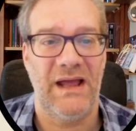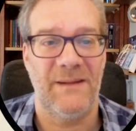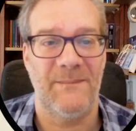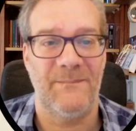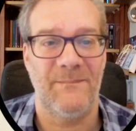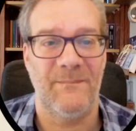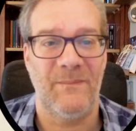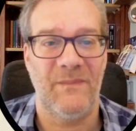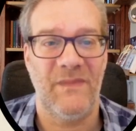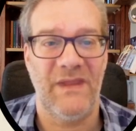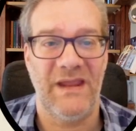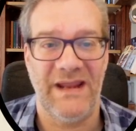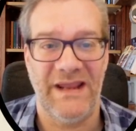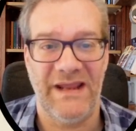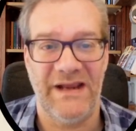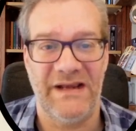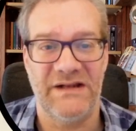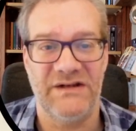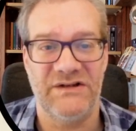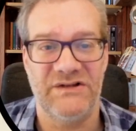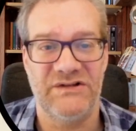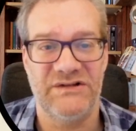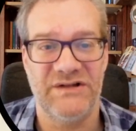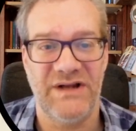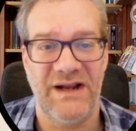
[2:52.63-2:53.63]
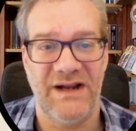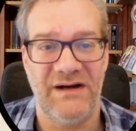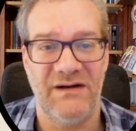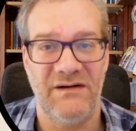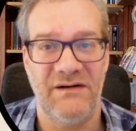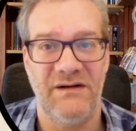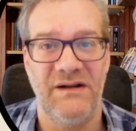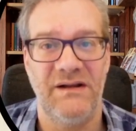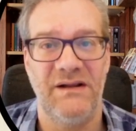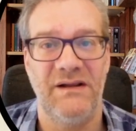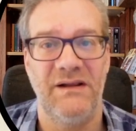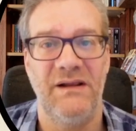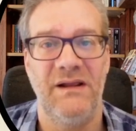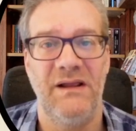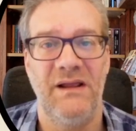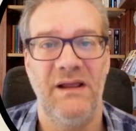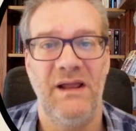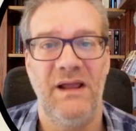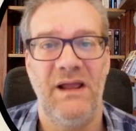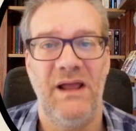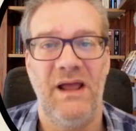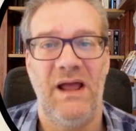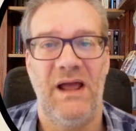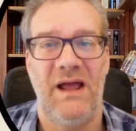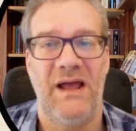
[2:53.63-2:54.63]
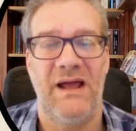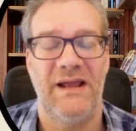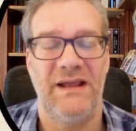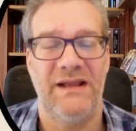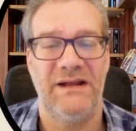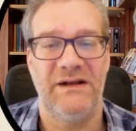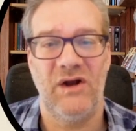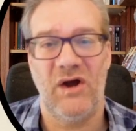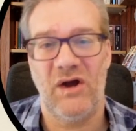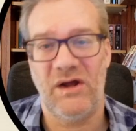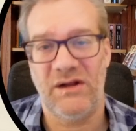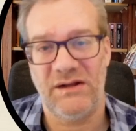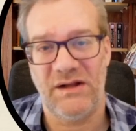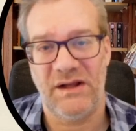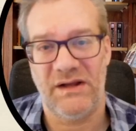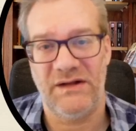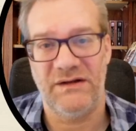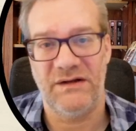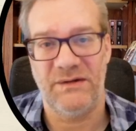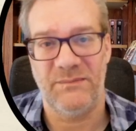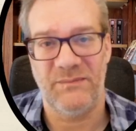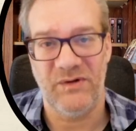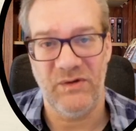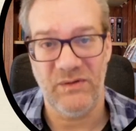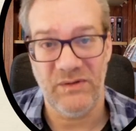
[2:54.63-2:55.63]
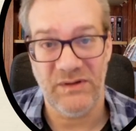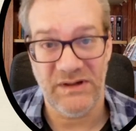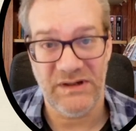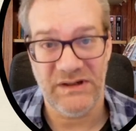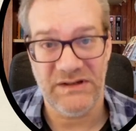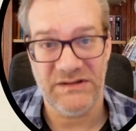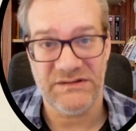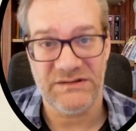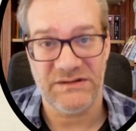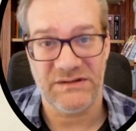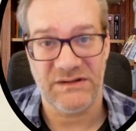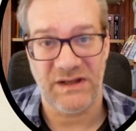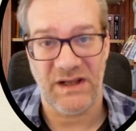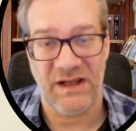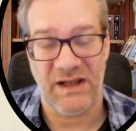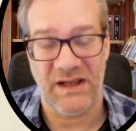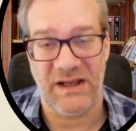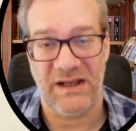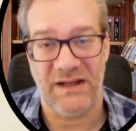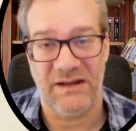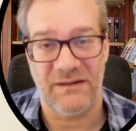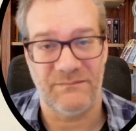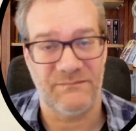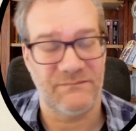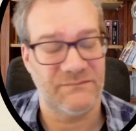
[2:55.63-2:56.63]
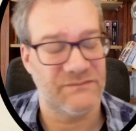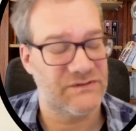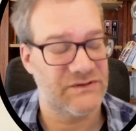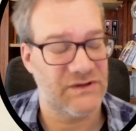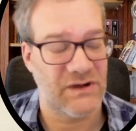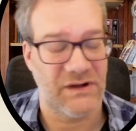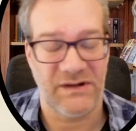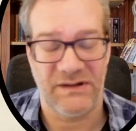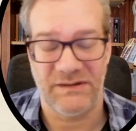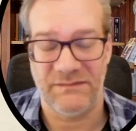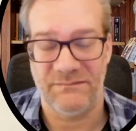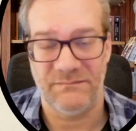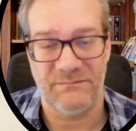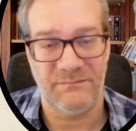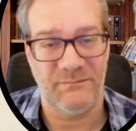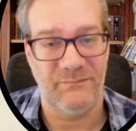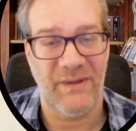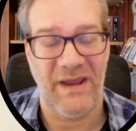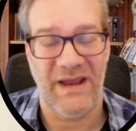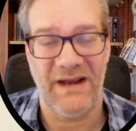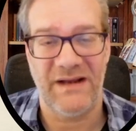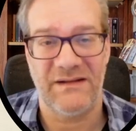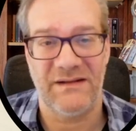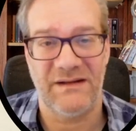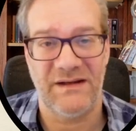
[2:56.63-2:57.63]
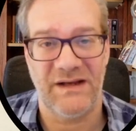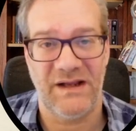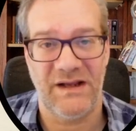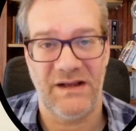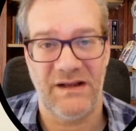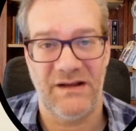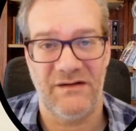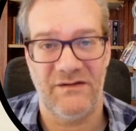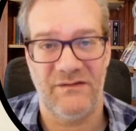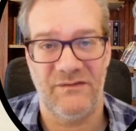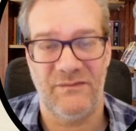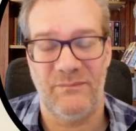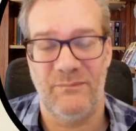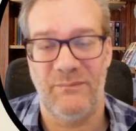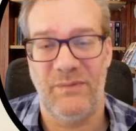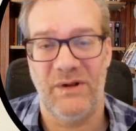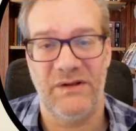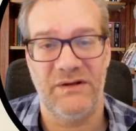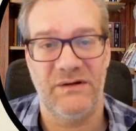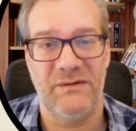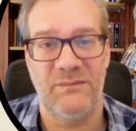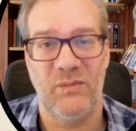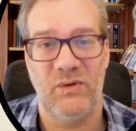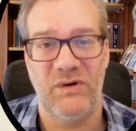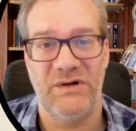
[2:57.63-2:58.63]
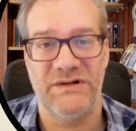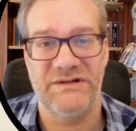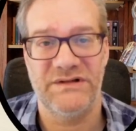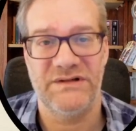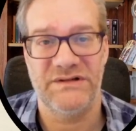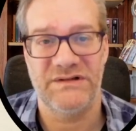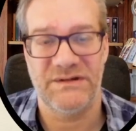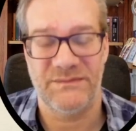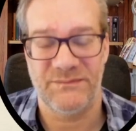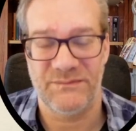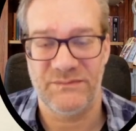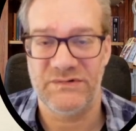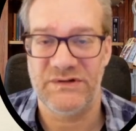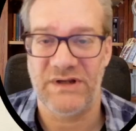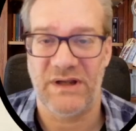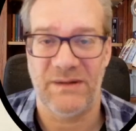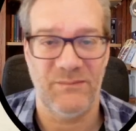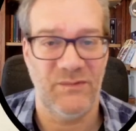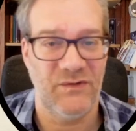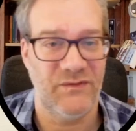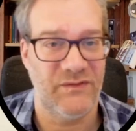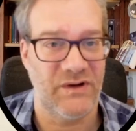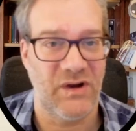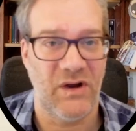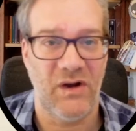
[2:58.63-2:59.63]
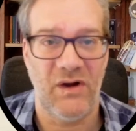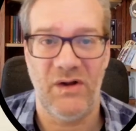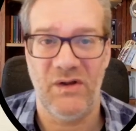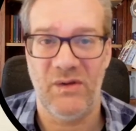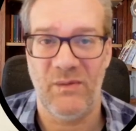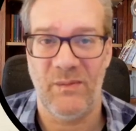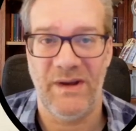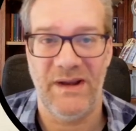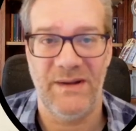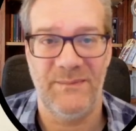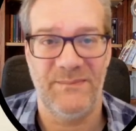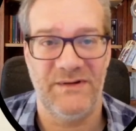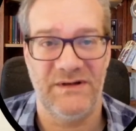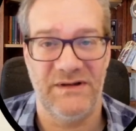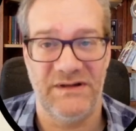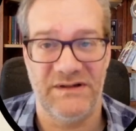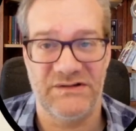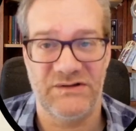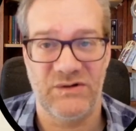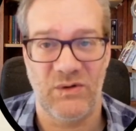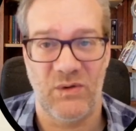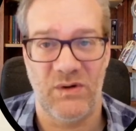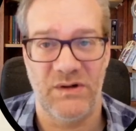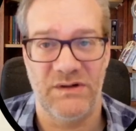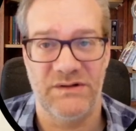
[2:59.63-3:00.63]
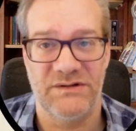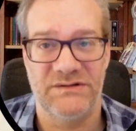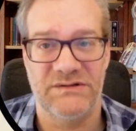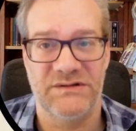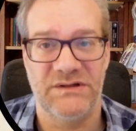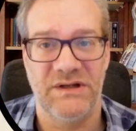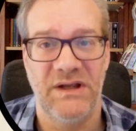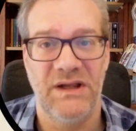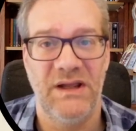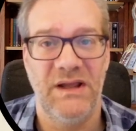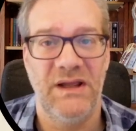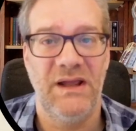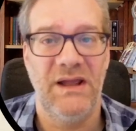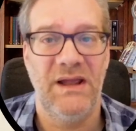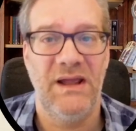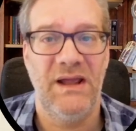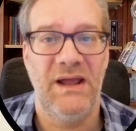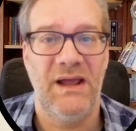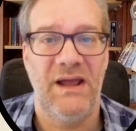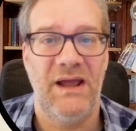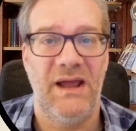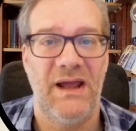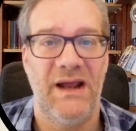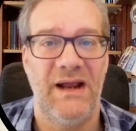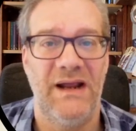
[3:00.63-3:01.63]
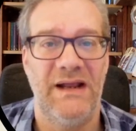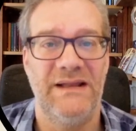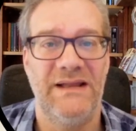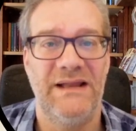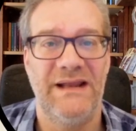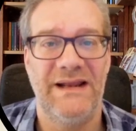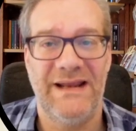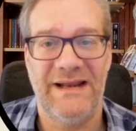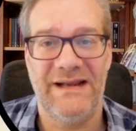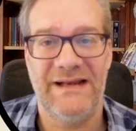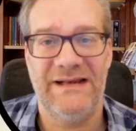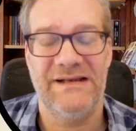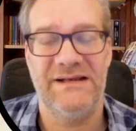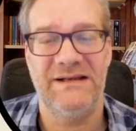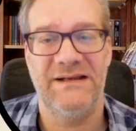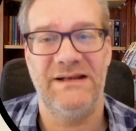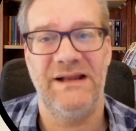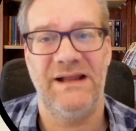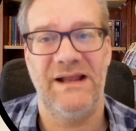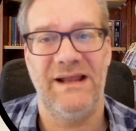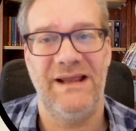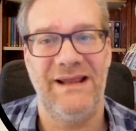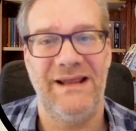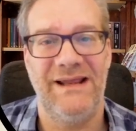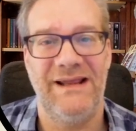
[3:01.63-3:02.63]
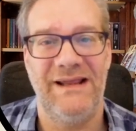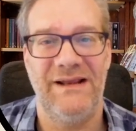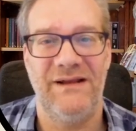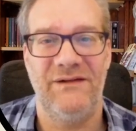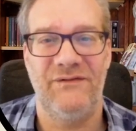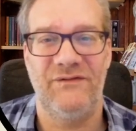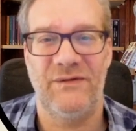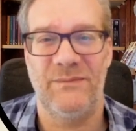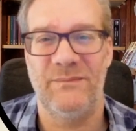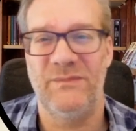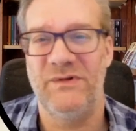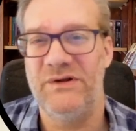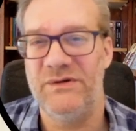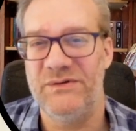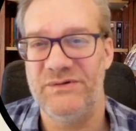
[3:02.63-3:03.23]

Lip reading: They get it shared in online communities, starting back in the day of bulletin board systems and moving all the way up to Discords. And they get it from loose